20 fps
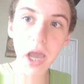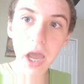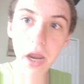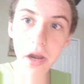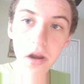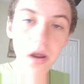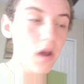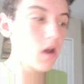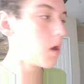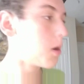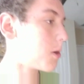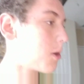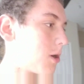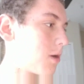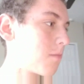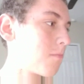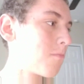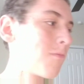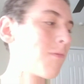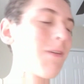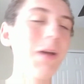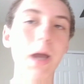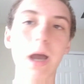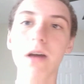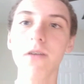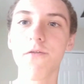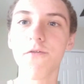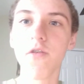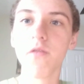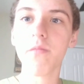Um, uh, from I
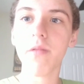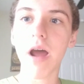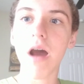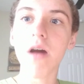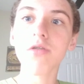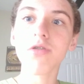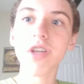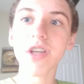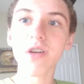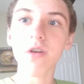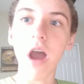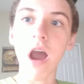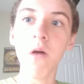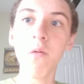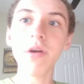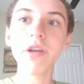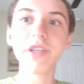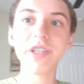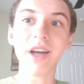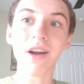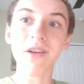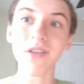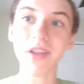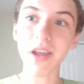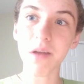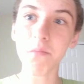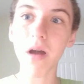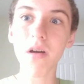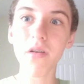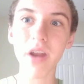was like I went down like a mile and a
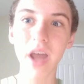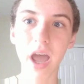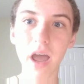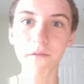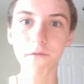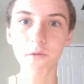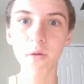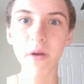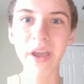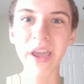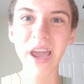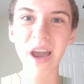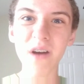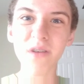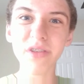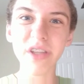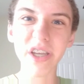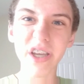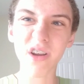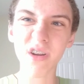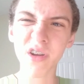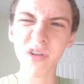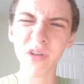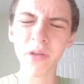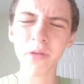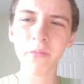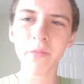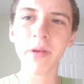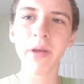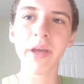half away. And I was like um,
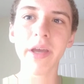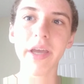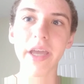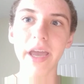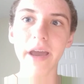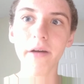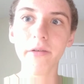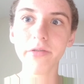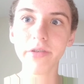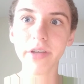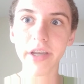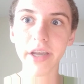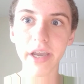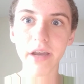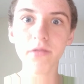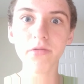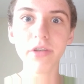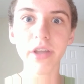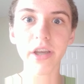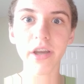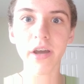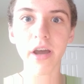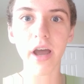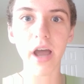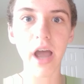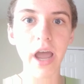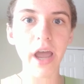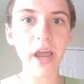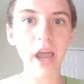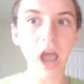it was like it was like I I could
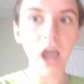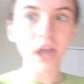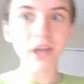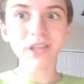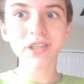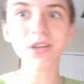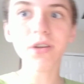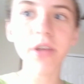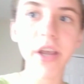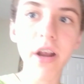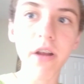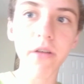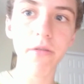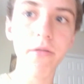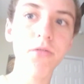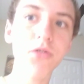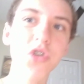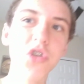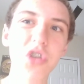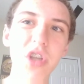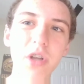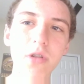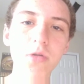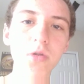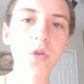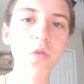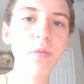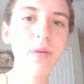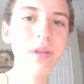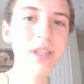still hear. It, it was just like a little bit
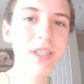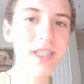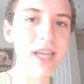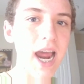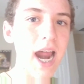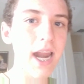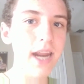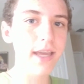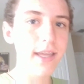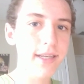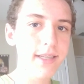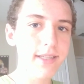static and stuff.